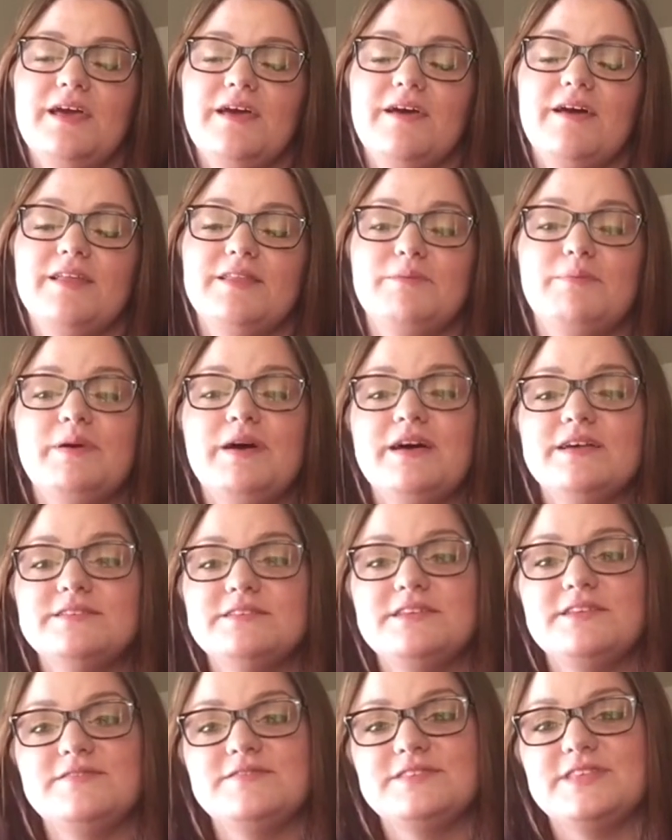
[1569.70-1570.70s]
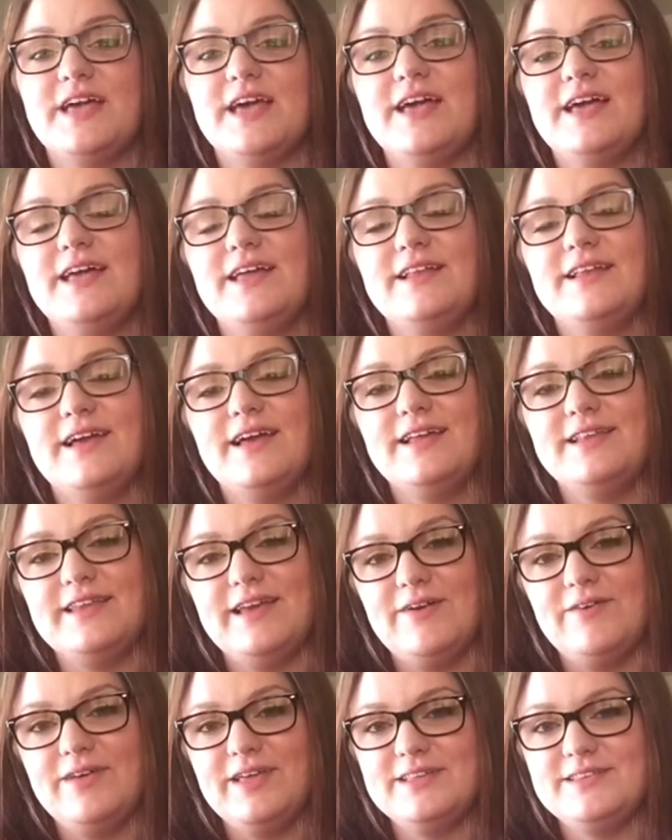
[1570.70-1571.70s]
On the positive side, I
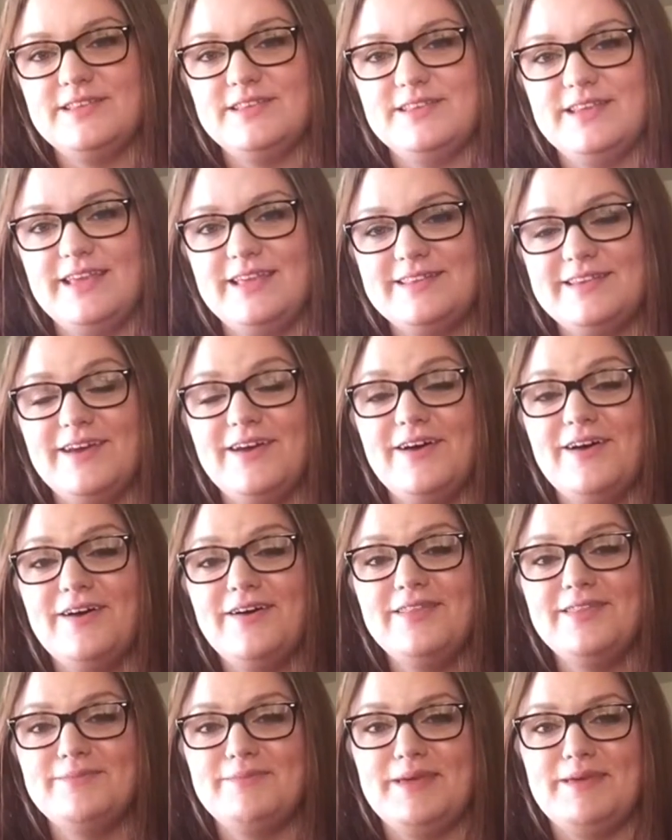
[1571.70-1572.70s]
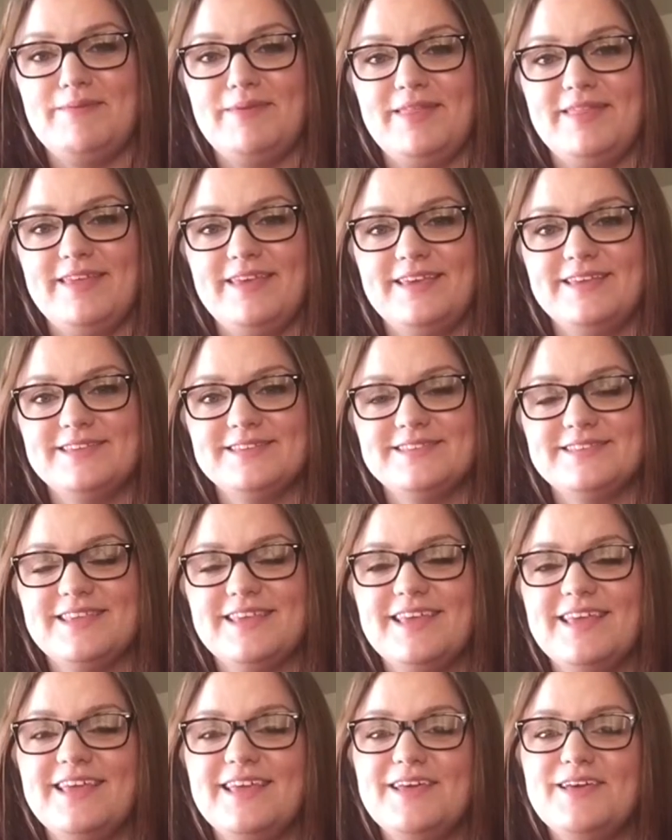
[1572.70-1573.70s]
now get to knit all the baby things,
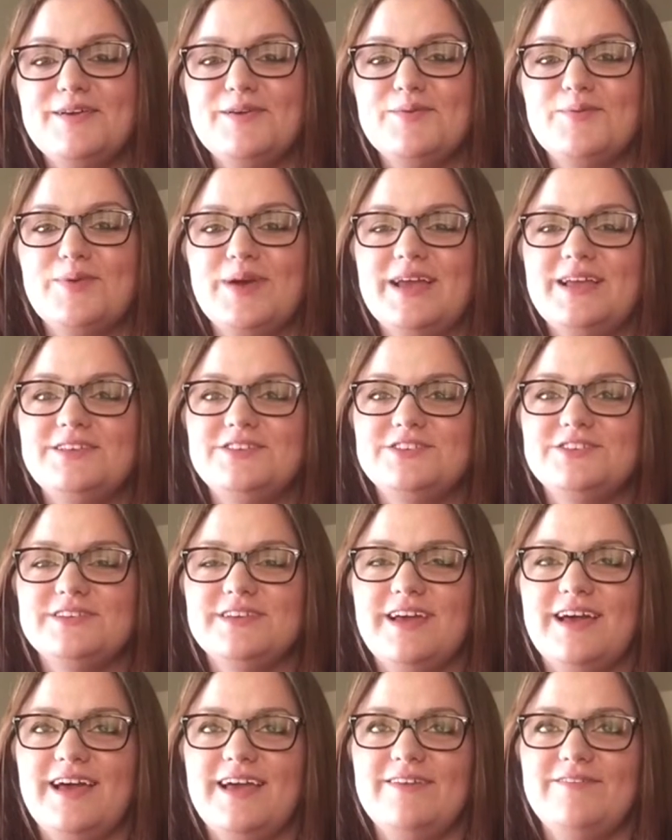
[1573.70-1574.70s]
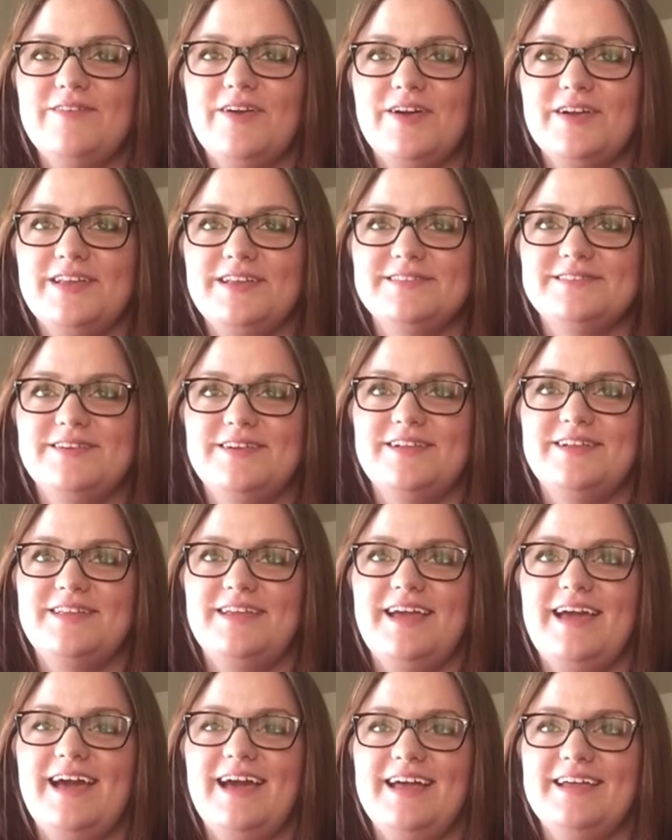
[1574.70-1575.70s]
which I've already started to
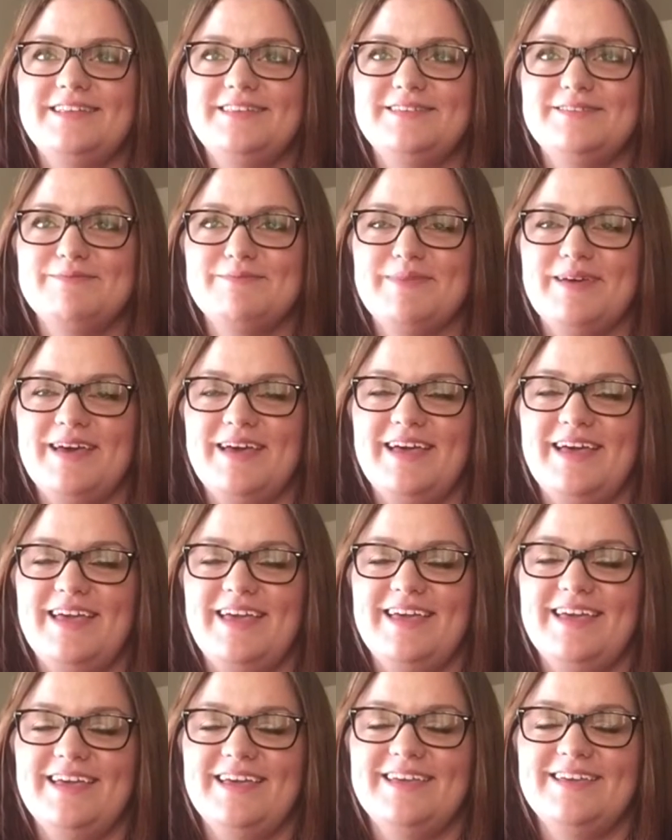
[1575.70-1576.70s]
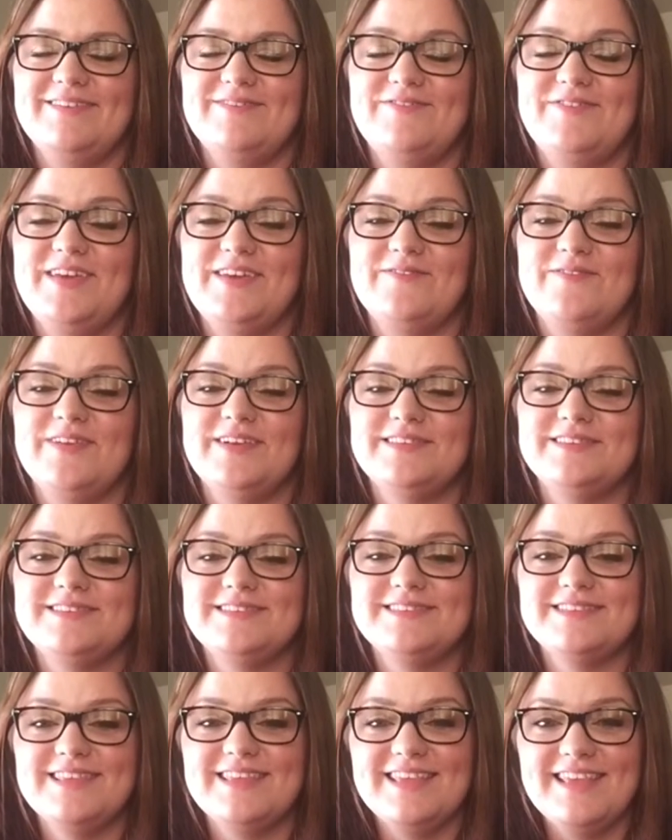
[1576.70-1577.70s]
add to my
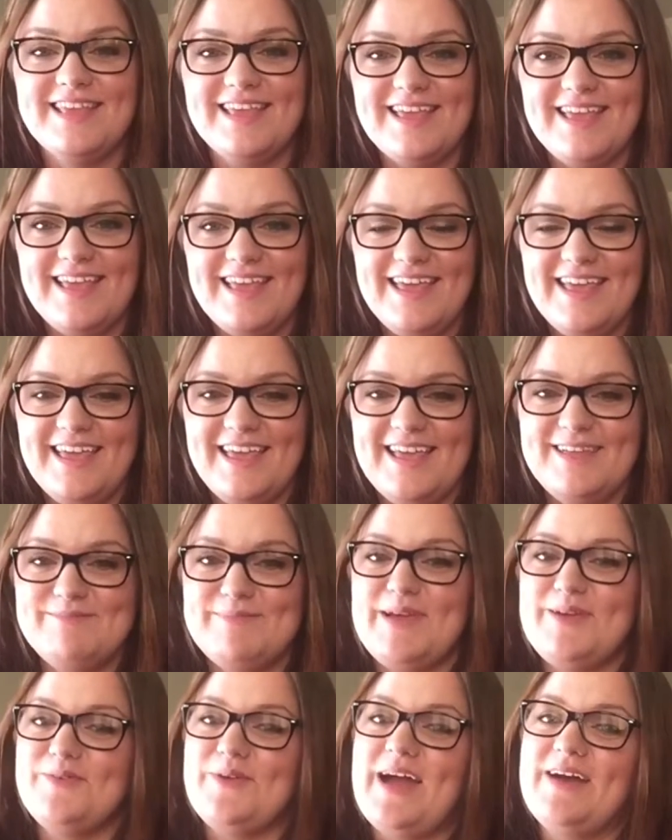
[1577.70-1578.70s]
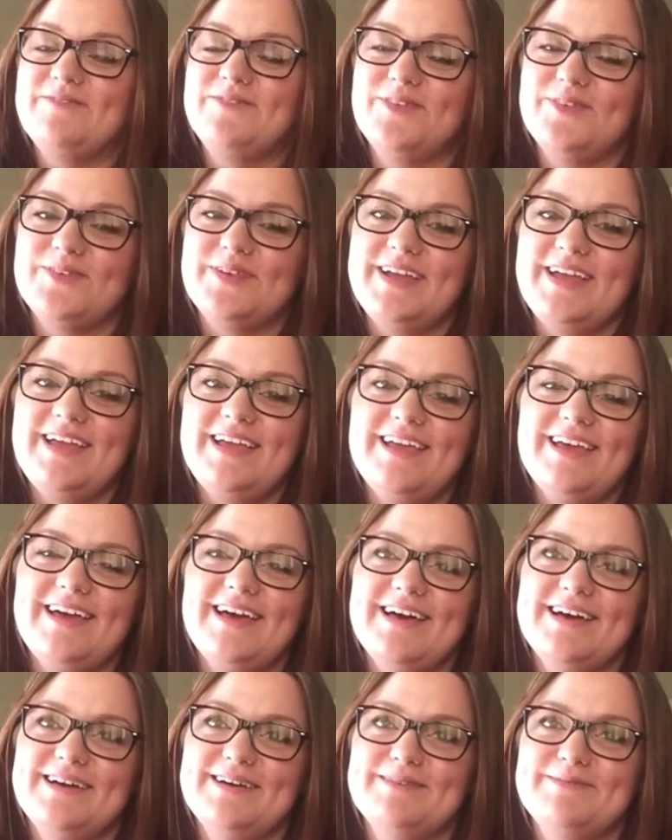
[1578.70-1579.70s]
favorites in my Ravelry.
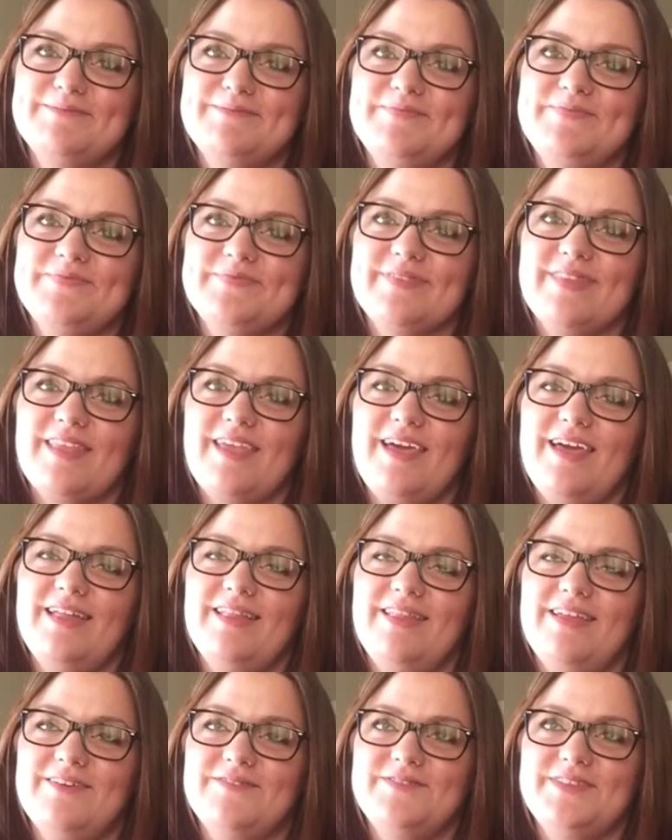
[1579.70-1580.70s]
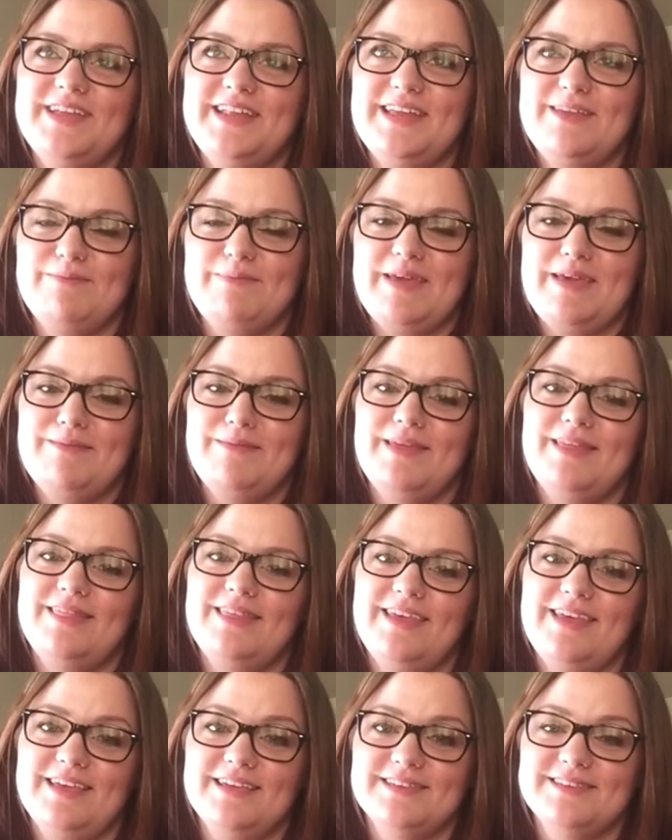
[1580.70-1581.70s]
I love knitting baby
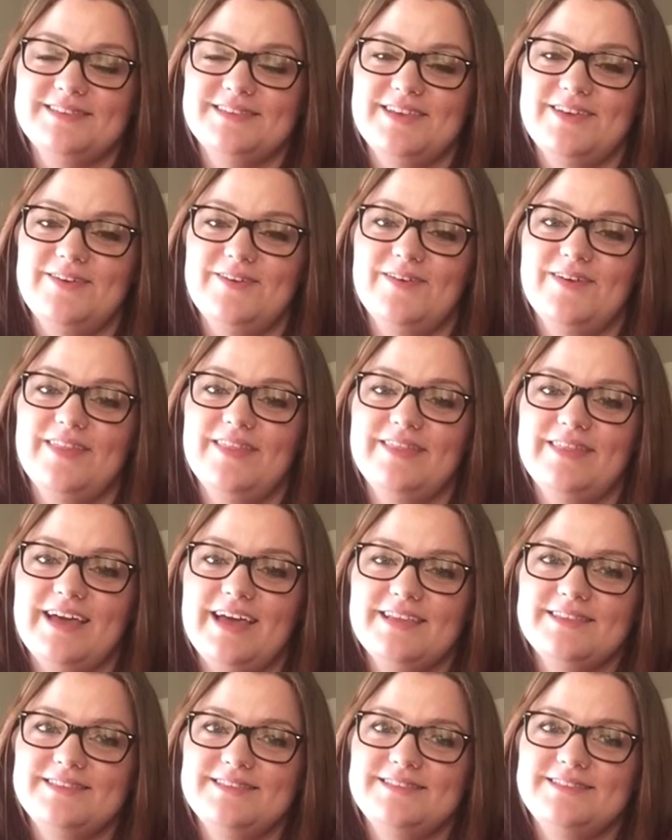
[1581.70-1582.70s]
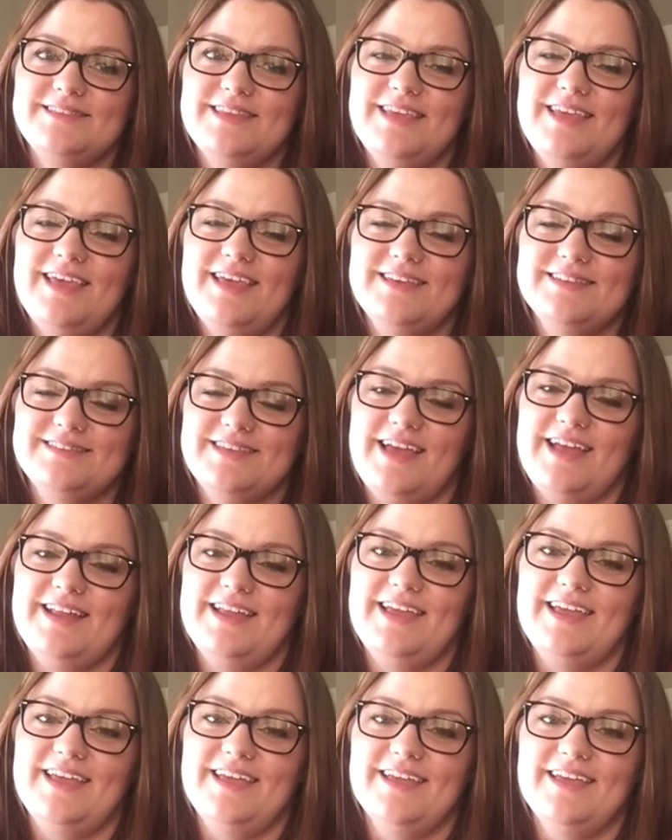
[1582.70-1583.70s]
things, so that's
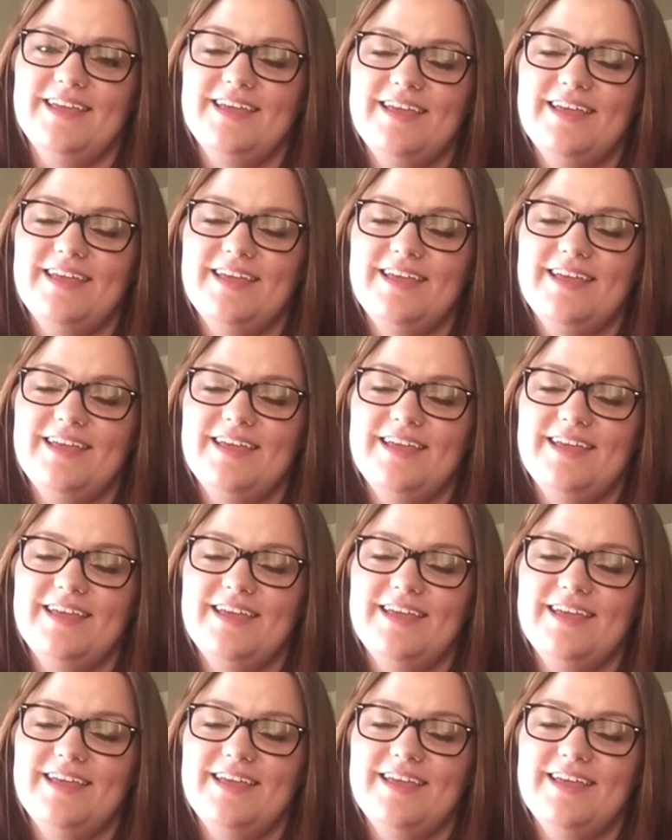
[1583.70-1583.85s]
exciting.